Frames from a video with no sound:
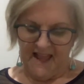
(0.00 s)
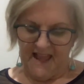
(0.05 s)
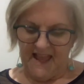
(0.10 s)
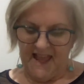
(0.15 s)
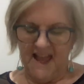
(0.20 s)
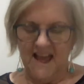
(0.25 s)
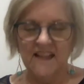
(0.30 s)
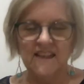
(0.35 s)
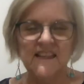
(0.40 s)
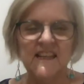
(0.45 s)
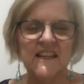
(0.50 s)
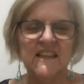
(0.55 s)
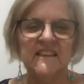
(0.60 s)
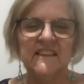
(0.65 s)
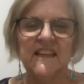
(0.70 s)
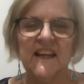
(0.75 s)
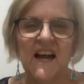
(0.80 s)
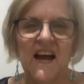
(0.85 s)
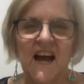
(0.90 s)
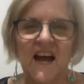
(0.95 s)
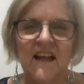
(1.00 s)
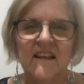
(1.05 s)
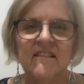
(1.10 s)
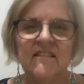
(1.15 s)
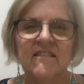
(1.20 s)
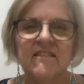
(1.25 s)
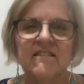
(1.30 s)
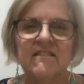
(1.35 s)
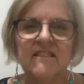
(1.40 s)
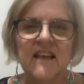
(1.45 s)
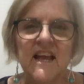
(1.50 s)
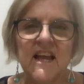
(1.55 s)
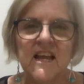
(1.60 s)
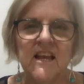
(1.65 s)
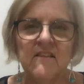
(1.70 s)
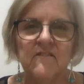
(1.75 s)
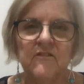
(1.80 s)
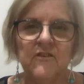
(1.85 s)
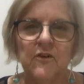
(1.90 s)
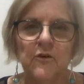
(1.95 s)
Elion can't
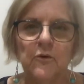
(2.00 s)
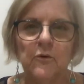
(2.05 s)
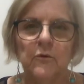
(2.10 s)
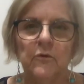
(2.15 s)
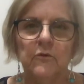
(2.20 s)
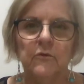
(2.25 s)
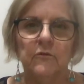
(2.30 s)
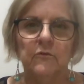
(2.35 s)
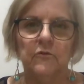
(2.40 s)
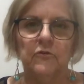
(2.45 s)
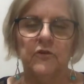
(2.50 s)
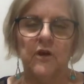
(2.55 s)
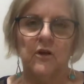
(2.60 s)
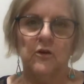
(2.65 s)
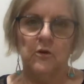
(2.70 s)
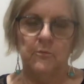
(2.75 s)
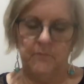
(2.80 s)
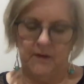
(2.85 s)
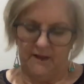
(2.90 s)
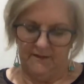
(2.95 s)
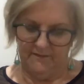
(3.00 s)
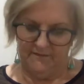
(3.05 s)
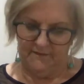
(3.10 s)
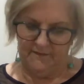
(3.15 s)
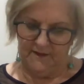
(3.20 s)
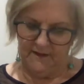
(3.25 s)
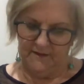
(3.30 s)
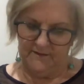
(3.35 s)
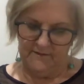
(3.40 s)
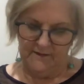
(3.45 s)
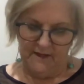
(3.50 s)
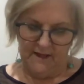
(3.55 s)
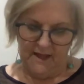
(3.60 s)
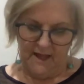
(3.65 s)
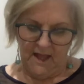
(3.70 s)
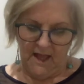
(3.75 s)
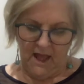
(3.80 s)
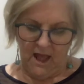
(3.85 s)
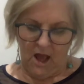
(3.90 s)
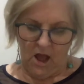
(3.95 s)
save you, Shadow Man sneered.
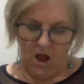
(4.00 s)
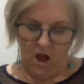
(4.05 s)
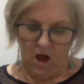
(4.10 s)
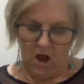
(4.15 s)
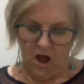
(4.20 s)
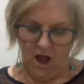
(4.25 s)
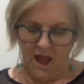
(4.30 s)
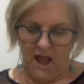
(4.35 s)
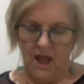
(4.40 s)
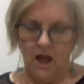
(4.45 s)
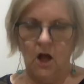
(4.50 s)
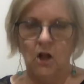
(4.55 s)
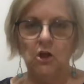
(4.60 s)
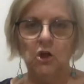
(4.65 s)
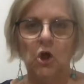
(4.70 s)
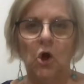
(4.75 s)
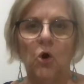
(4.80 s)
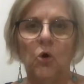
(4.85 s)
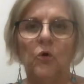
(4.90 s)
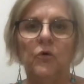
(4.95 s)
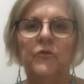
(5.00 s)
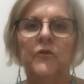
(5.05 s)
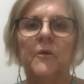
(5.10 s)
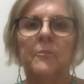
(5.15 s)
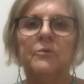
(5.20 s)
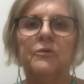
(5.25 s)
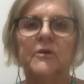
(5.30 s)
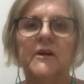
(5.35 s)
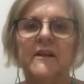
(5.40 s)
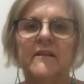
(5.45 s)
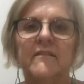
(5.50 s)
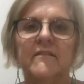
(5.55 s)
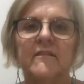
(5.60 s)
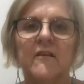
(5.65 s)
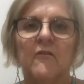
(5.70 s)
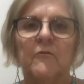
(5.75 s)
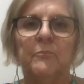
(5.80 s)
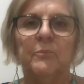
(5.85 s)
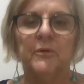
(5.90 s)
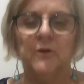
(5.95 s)
I alone, the Prince
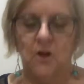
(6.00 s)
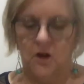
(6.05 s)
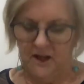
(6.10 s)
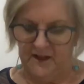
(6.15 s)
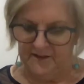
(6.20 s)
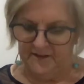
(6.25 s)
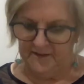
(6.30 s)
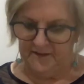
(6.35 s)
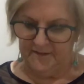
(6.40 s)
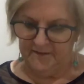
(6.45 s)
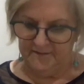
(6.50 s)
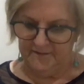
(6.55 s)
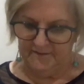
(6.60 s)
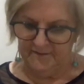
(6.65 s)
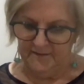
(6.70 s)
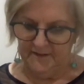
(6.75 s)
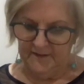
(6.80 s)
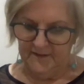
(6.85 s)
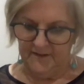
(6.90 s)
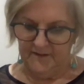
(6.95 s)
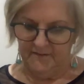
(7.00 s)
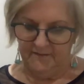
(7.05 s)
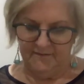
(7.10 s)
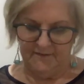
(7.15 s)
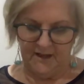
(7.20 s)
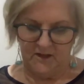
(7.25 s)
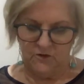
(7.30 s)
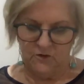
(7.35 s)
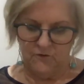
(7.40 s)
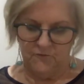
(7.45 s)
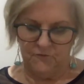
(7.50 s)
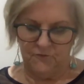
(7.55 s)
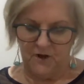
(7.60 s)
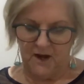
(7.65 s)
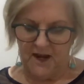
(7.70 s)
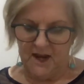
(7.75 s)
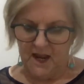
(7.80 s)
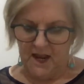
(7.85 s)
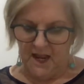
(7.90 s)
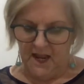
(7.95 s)
of Blindness, can set you
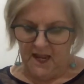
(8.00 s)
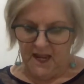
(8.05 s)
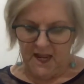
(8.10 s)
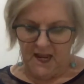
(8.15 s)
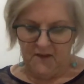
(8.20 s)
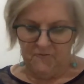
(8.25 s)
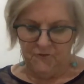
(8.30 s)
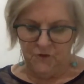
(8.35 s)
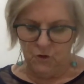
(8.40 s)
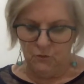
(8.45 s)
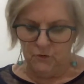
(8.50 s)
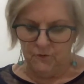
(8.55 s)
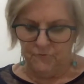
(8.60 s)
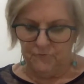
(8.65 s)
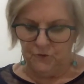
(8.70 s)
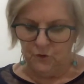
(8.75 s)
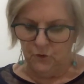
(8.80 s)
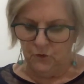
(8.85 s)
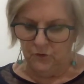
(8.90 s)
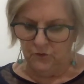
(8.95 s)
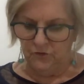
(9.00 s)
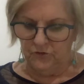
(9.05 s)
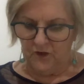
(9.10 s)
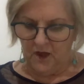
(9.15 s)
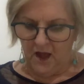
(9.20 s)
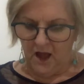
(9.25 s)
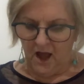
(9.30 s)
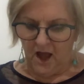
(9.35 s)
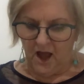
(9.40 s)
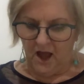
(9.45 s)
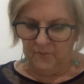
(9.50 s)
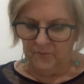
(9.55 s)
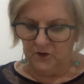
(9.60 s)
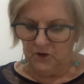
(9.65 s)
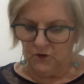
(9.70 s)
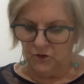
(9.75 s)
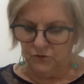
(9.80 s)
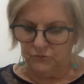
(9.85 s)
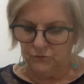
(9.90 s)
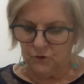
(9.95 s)
free. If you refuse, I'm
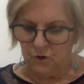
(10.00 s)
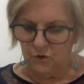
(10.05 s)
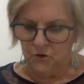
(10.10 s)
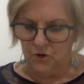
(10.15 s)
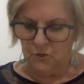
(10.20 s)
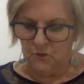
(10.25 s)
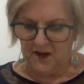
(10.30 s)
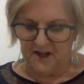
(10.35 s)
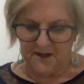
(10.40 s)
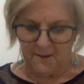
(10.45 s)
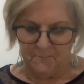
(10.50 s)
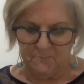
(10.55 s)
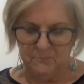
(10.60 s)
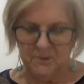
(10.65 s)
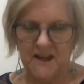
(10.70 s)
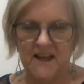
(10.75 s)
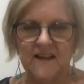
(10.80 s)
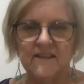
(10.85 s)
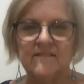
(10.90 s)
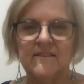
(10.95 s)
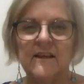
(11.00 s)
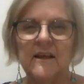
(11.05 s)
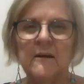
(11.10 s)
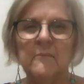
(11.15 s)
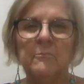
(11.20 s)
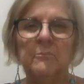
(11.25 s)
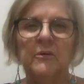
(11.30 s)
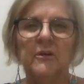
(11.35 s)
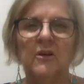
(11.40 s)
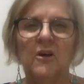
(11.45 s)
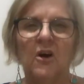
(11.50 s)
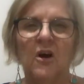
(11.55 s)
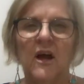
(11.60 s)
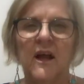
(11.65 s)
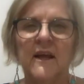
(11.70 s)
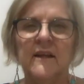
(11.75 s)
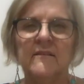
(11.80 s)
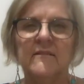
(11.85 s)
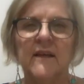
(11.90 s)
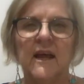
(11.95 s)
going to throw you in a pit,
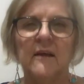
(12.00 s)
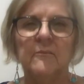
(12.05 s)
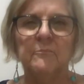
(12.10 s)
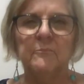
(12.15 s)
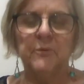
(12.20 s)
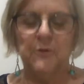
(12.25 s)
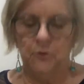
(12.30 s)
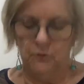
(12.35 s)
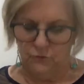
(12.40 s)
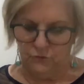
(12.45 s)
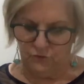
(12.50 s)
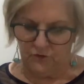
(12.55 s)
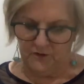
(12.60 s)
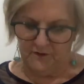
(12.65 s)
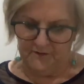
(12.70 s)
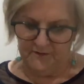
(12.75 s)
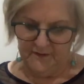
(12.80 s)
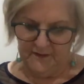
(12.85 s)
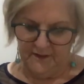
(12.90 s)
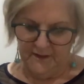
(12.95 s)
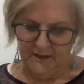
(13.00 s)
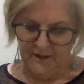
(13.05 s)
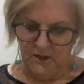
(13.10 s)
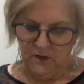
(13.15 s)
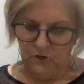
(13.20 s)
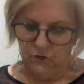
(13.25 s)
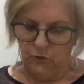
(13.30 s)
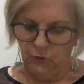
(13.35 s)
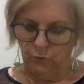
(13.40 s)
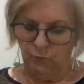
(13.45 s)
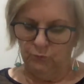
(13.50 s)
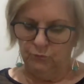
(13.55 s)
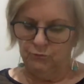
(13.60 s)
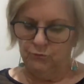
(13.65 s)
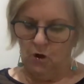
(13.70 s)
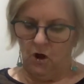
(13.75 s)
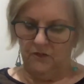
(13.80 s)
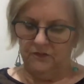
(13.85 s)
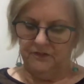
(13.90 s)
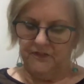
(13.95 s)
blind and putrid. You'll
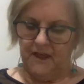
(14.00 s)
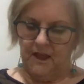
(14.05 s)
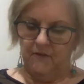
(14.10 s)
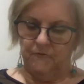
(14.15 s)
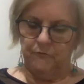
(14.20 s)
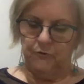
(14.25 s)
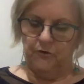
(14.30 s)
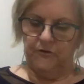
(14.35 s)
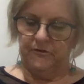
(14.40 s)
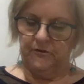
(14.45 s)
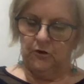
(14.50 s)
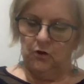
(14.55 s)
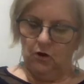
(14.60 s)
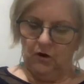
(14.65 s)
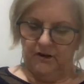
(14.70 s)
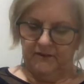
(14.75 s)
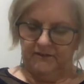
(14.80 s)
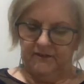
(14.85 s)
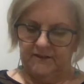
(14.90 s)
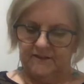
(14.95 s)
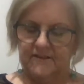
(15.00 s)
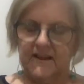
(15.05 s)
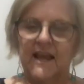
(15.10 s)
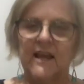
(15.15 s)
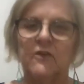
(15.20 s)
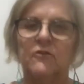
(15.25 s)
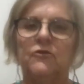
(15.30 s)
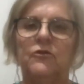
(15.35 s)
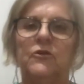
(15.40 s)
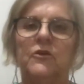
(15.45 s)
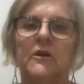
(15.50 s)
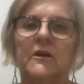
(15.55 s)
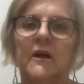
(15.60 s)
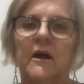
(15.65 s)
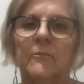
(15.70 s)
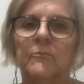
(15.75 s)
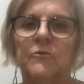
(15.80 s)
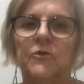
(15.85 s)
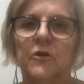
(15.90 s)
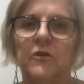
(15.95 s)
rot there for long as it takes you to
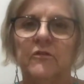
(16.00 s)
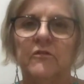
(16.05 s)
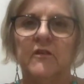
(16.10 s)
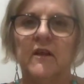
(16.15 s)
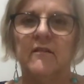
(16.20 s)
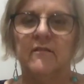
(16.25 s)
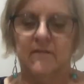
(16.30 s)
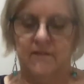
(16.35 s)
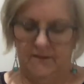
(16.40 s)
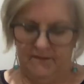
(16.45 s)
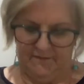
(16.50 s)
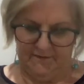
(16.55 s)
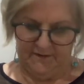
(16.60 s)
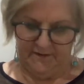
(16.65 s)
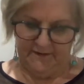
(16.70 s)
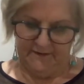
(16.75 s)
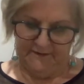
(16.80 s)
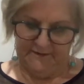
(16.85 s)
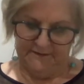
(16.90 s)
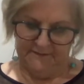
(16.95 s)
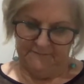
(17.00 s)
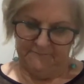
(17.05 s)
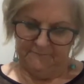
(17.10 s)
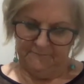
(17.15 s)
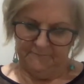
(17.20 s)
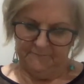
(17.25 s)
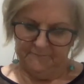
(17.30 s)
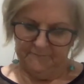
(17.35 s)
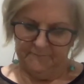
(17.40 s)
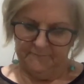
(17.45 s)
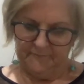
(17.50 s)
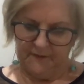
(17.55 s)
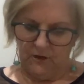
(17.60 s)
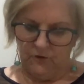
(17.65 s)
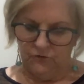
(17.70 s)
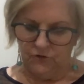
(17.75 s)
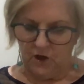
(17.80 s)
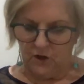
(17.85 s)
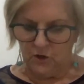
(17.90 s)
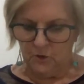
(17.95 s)
come to your senses.
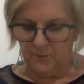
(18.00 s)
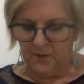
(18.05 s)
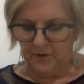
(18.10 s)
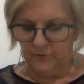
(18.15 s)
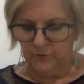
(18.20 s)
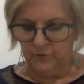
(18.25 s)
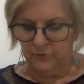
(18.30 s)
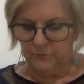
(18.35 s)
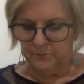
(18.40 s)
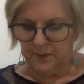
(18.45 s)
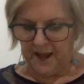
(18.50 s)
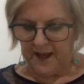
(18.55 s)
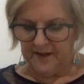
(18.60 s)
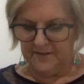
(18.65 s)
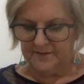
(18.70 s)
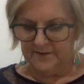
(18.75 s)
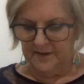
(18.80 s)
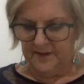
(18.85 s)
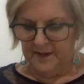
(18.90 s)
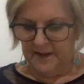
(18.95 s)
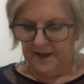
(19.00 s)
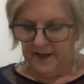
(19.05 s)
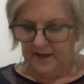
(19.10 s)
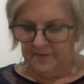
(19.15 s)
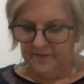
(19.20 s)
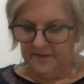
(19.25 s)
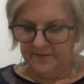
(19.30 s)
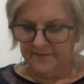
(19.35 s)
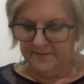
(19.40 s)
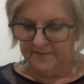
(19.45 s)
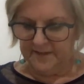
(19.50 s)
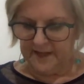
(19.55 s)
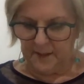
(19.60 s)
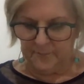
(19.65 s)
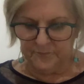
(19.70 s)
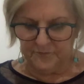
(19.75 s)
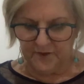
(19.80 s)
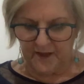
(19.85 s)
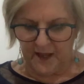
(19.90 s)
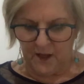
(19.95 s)
Shadow Man spat and then
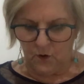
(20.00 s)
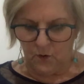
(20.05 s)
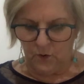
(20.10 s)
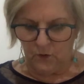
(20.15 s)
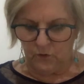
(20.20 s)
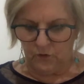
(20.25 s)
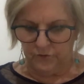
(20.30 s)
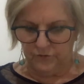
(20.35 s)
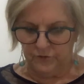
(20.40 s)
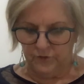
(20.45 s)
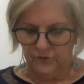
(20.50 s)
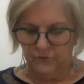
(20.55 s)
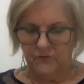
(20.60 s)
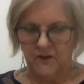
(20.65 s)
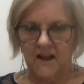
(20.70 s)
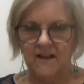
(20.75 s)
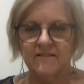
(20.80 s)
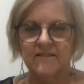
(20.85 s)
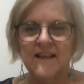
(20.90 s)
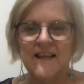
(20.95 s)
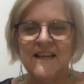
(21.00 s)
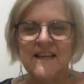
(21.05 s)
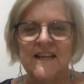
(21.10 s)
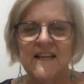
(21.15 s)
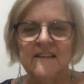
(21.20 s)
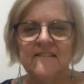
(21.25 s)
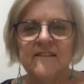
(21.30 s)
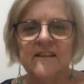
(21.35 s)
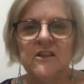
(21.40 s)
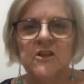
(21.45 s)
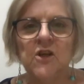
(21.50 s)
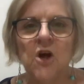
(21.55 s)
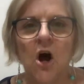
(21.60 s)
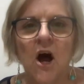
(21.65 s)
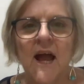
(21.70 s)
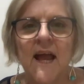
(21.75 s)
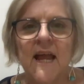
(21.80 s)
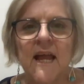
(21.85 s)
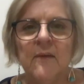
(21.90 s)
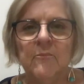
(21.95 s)
slapped Teo across his face.
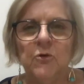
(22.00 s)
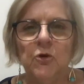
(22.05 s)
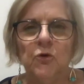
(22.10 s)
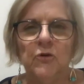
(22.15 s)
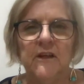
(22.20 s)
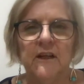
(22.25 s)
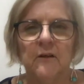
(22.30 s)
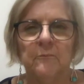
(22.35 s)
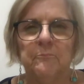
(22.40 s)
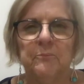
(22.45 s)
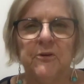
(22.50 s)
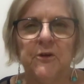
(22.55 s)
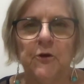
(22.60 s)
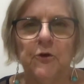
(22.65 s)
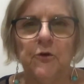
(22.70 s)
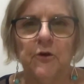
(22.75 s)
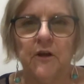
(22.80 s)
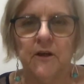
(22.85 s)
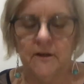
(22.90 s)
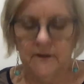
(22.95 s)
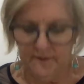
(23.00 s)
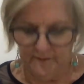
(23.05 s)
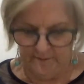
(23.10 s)
Deny him, you little puke.